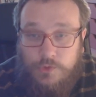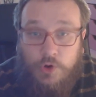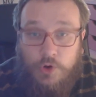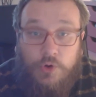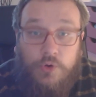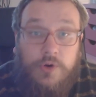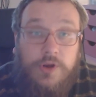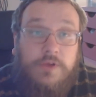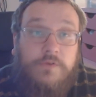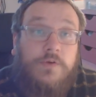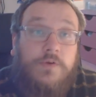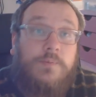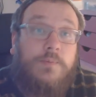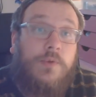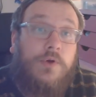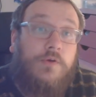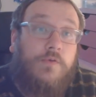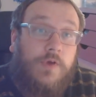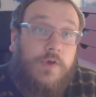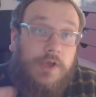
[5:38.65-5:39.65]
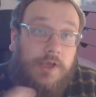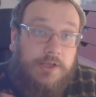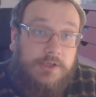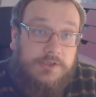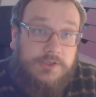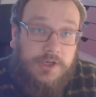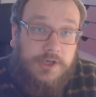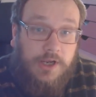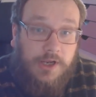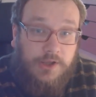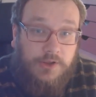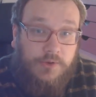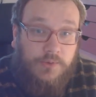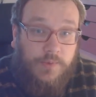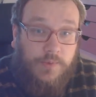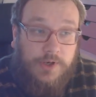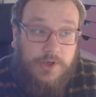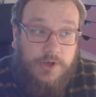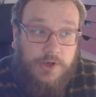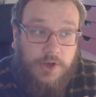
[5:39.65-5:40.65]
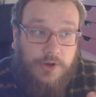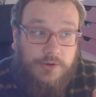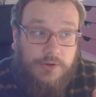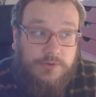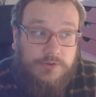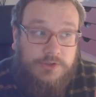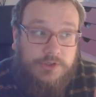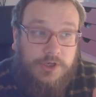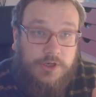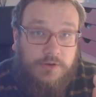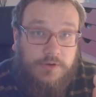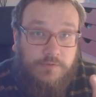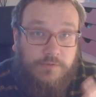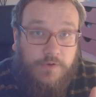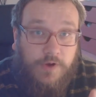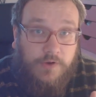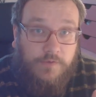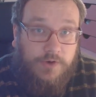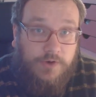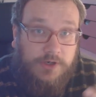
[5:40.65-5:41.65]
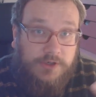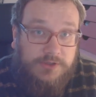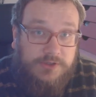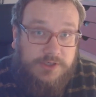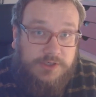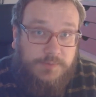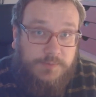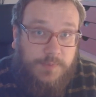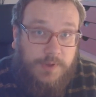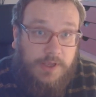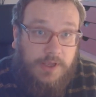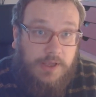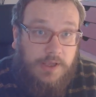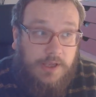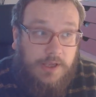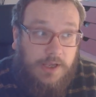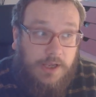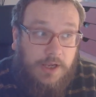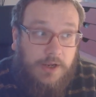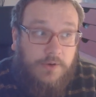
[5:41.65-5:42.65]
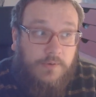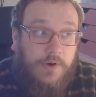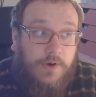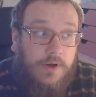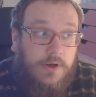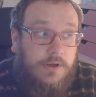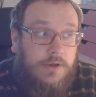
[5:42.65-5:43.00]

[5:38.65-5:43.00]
or even moving into like the Windows 95, Windows XP era.